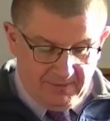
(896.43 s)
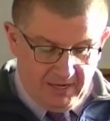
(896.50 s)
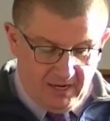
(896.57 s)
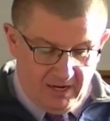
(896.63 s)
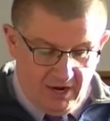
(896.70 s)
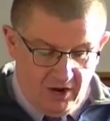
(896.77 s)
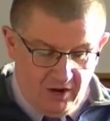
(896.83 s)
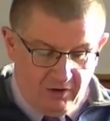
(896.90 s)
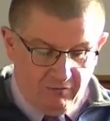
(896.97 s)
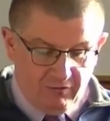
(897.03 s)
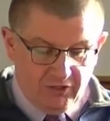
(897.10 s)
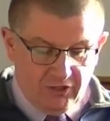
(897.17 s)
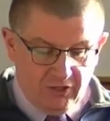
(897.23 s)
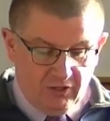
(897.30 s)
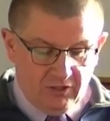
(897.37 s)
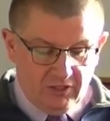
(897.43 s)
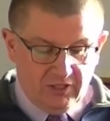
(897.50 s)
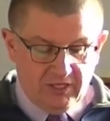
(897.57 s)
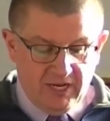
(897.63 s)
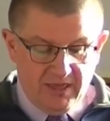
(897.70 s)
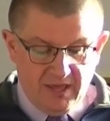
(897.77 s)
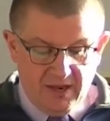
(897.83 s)
and how it
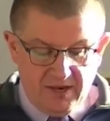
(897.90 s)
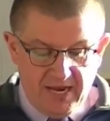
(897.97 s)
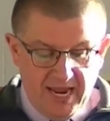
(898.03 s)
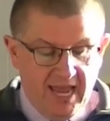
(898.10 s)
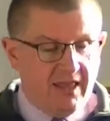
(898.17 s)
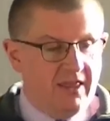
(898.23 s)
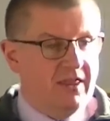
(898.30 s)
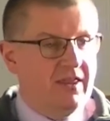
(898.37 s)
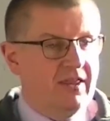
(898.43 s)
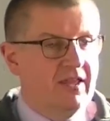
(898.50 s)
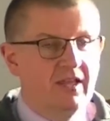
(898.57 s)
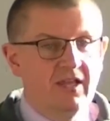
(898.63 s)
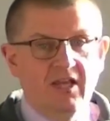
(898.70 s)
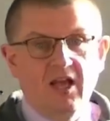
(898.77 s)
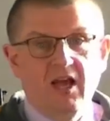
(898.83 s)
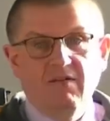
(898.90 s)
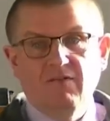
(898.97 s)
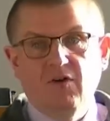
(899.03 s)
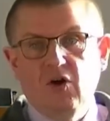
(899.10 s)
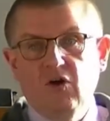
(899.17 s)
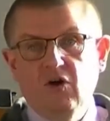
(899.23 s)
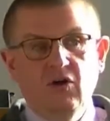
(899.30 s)
results in the death of
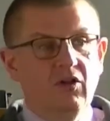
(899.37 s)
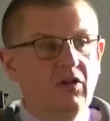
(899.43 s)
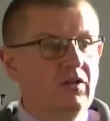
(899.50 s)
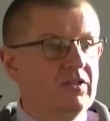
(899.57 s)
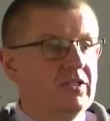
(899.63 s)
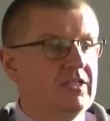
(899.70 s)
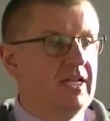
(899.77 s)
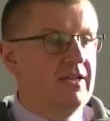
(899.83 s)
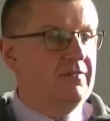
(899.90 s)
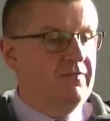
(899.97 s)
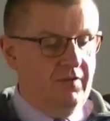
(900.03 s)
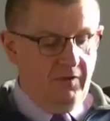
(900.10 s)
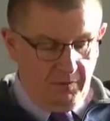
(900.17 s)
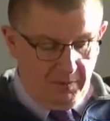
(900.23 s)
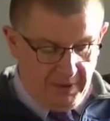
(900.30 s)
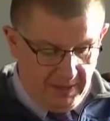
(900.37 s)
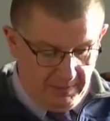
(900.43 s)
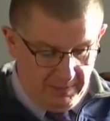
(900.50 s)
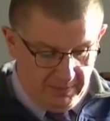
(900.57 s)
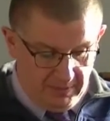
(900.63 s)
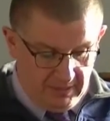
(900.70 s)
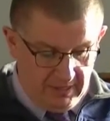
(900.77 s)
all sinful
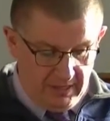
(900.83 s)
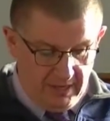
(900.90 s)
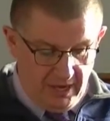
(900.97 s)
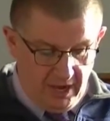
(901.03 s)
people